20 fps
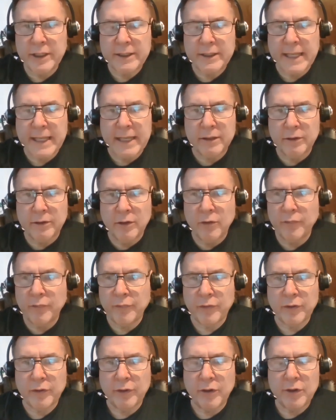it that low
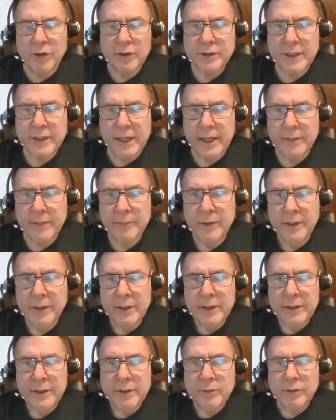for a long time,
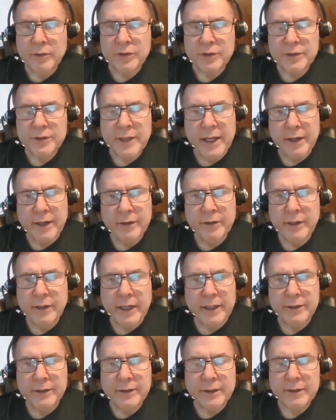which is not a good
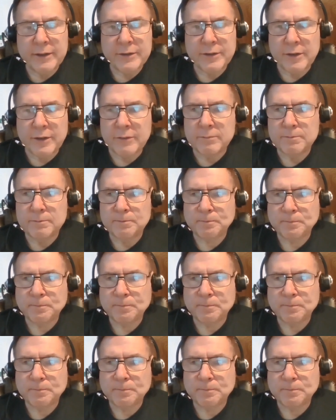idea. So